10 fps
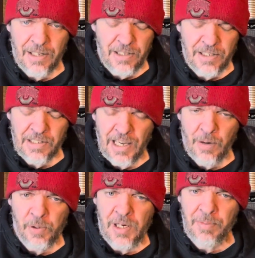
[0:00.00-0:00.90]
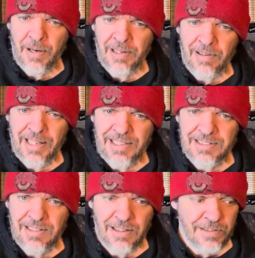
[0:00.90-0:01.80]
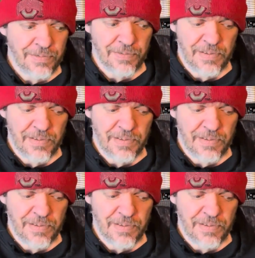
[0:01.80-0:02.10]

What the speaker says: You can't worry about all that stuff.